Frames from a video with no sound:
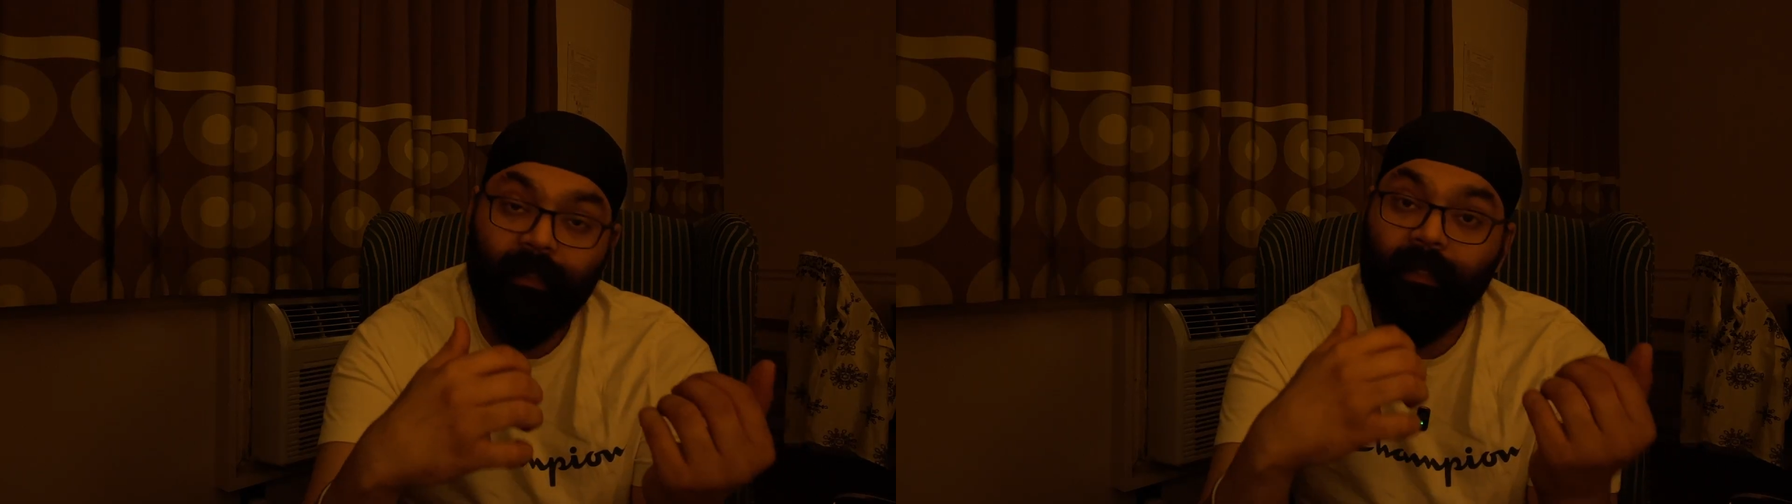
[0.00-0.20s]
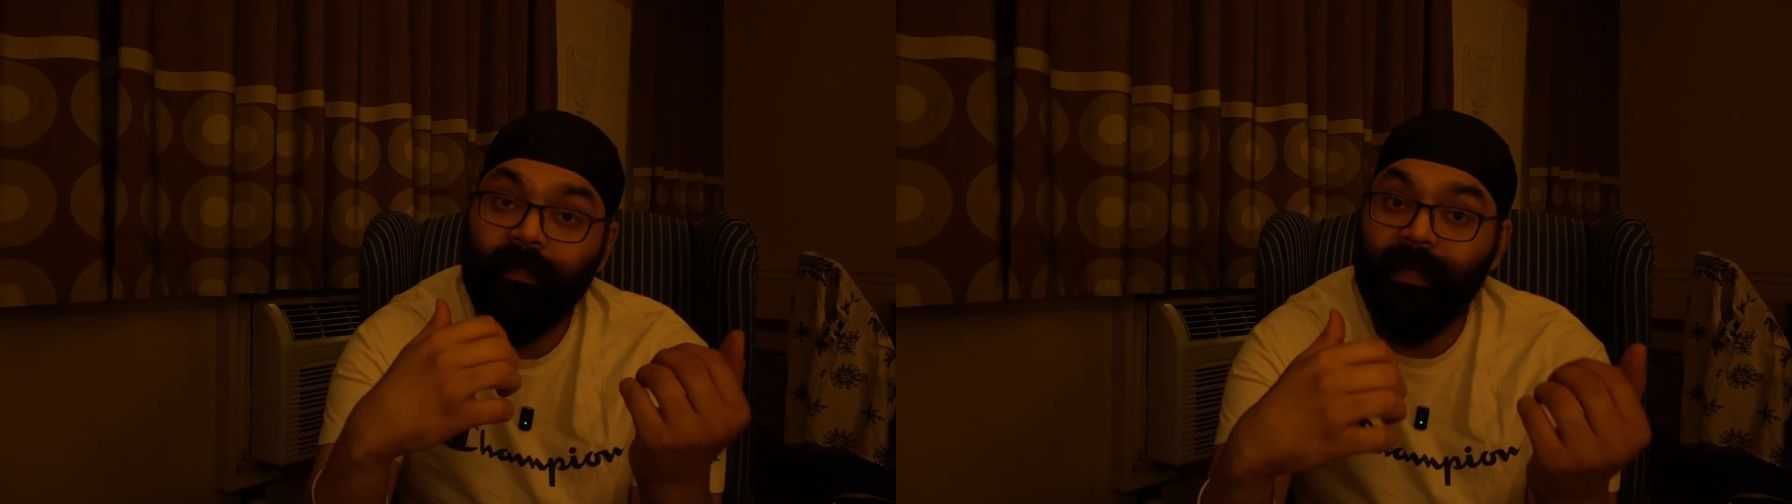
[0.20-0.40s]

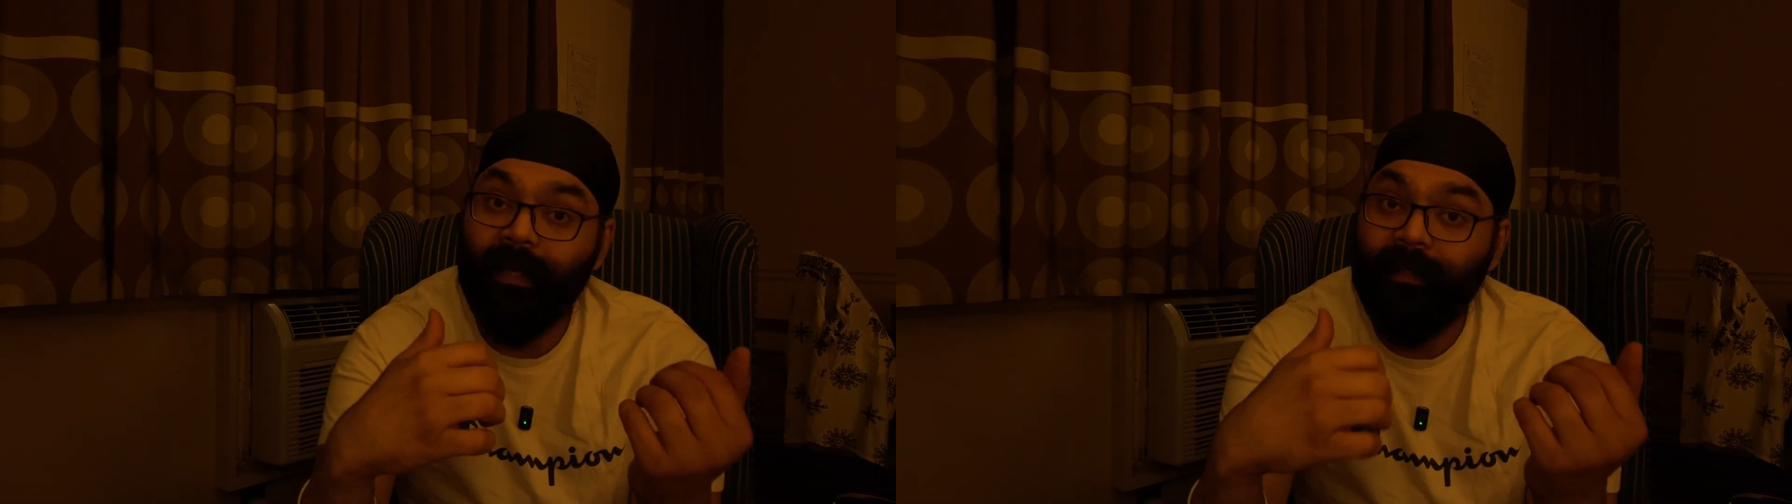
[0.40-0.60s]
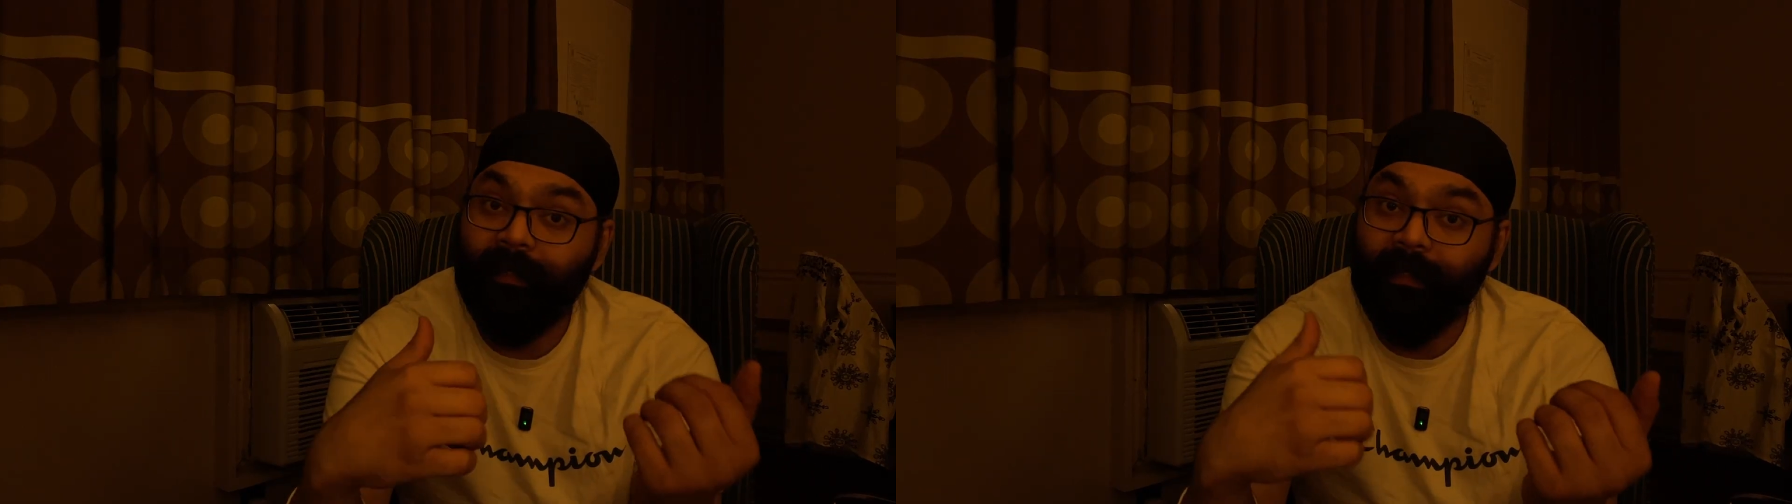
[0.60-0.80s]
the
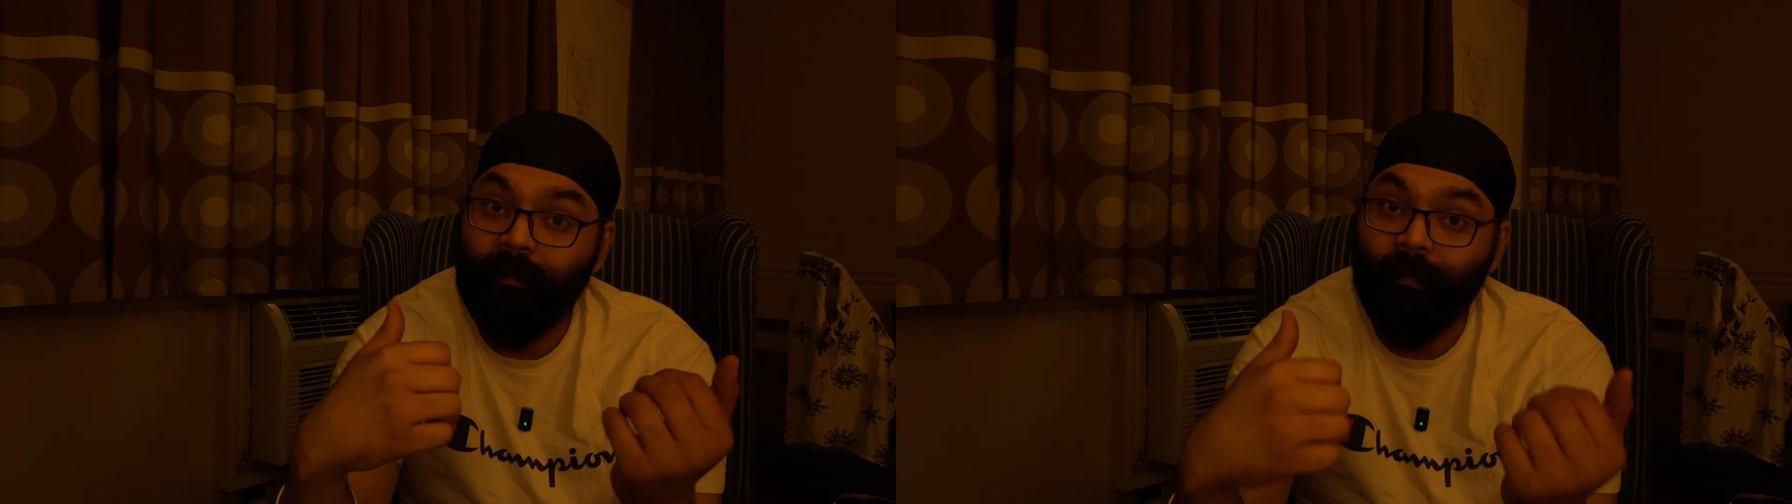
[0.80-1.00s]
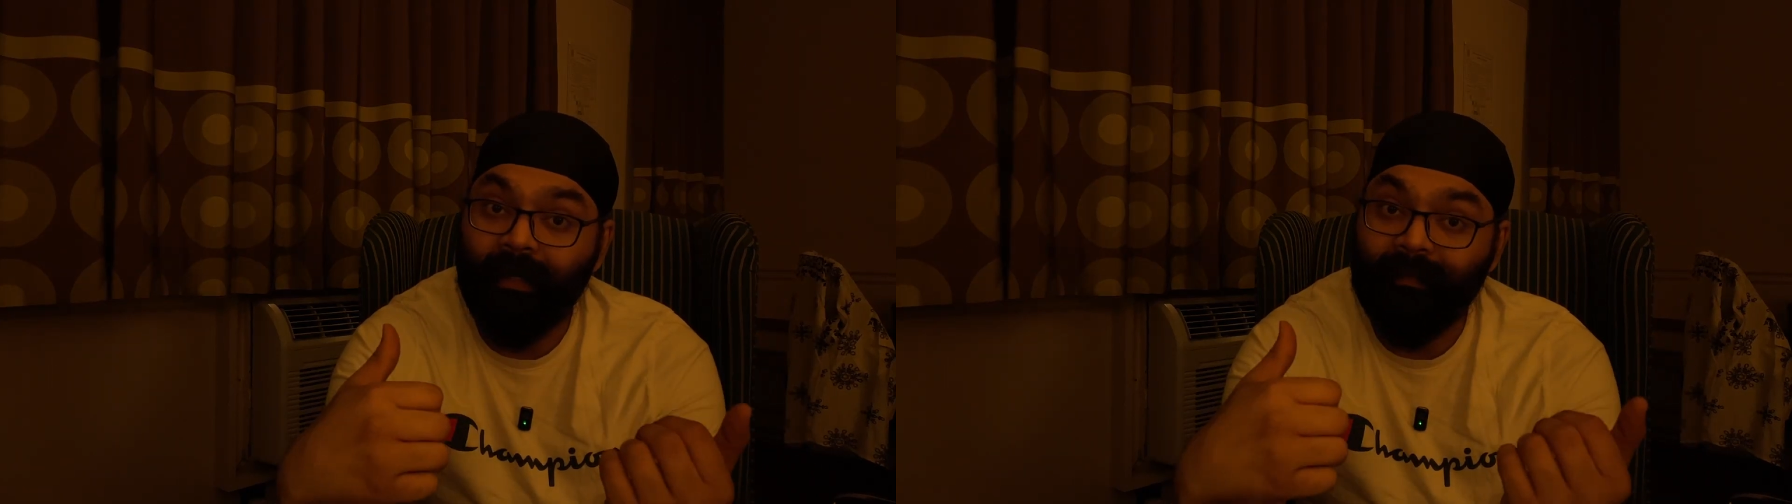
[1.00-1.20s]
reality
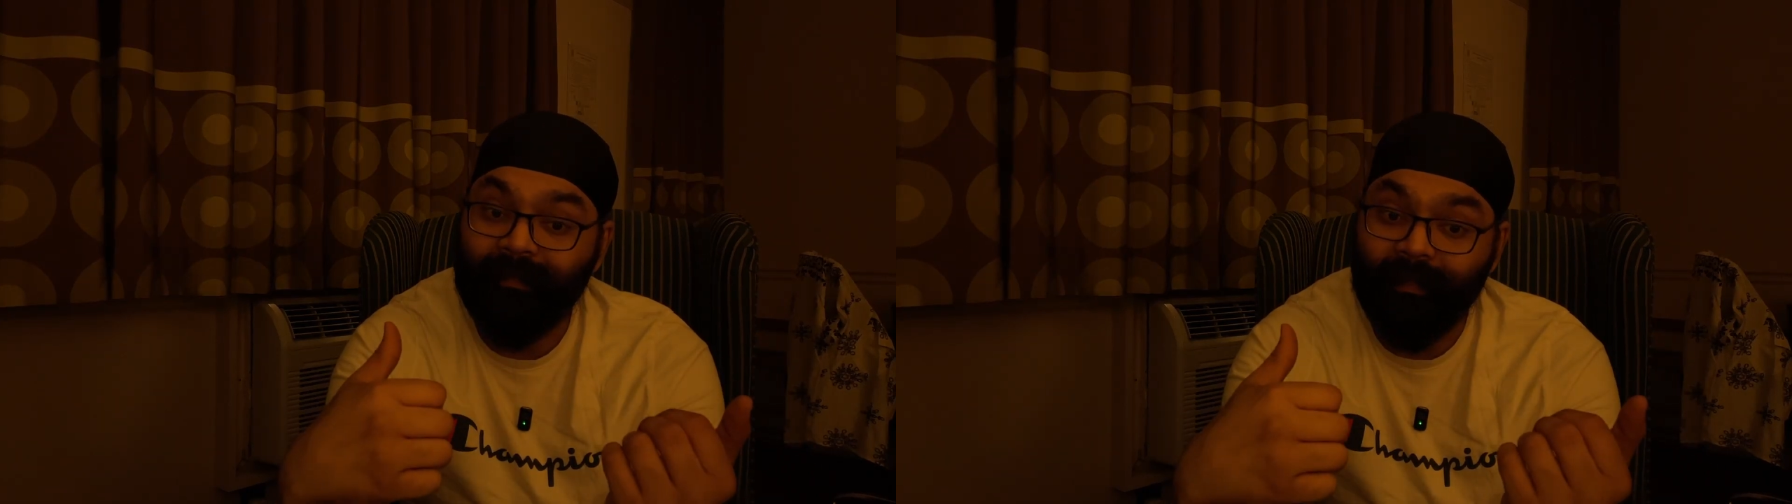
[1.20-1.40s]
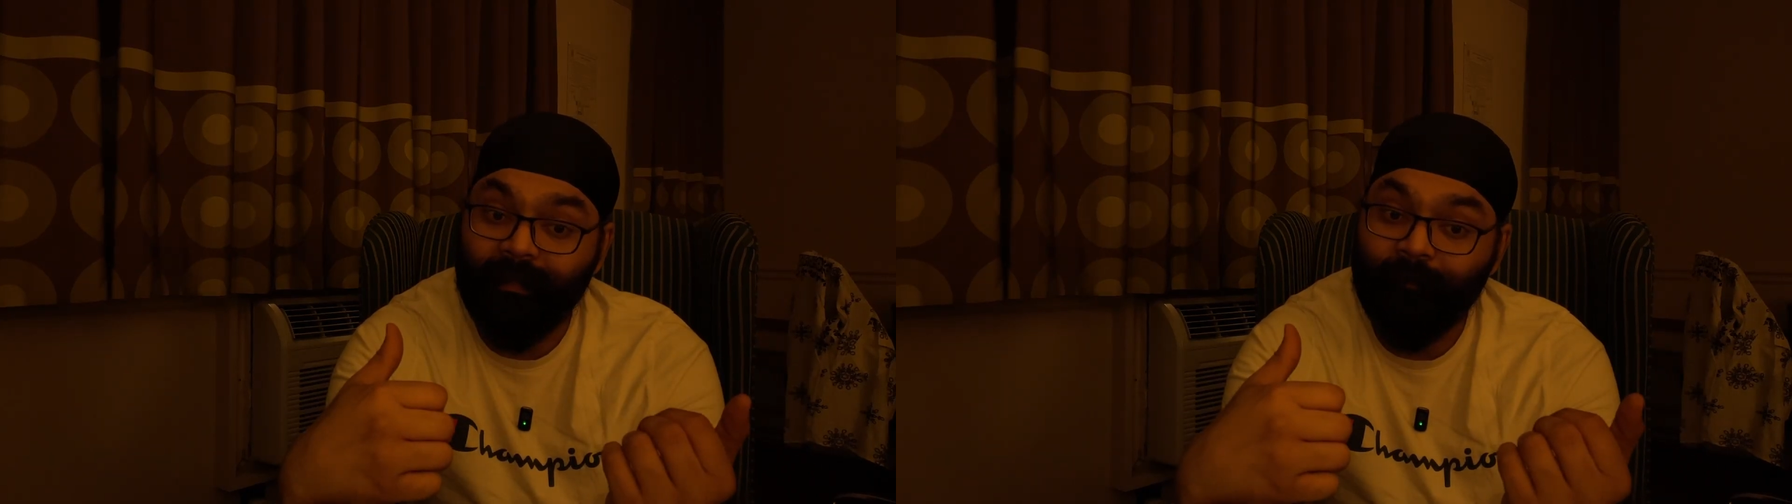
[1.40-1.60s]

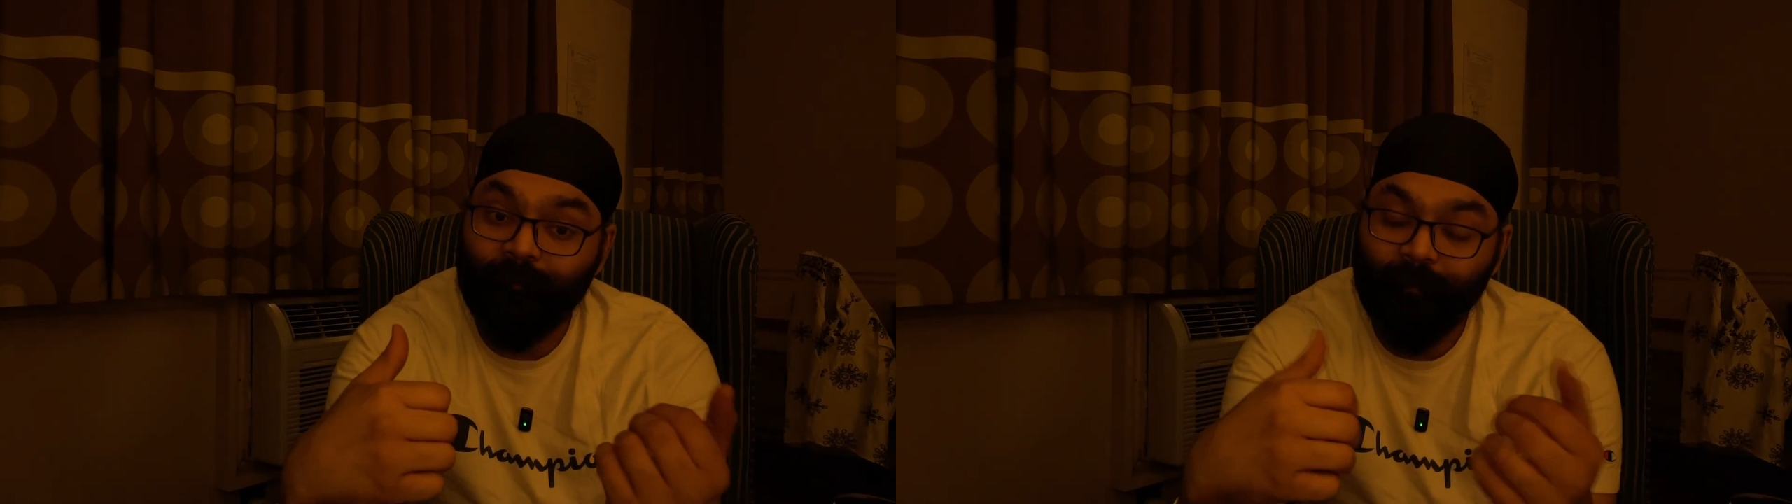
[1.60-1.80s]
demands it.